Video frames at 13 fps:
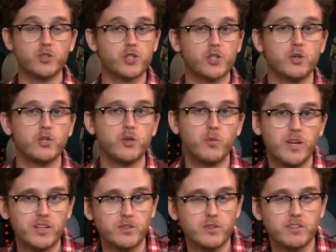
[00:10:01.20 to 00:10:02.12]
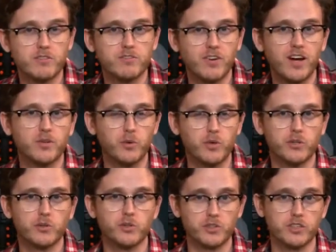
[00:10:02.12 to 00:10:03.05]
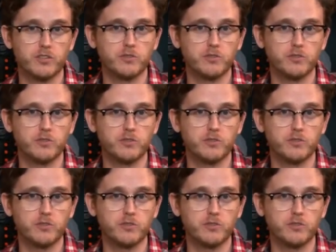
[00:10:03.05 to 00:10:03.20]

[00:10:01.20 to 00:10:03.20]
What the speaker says: it'll show you where you can find what you're looking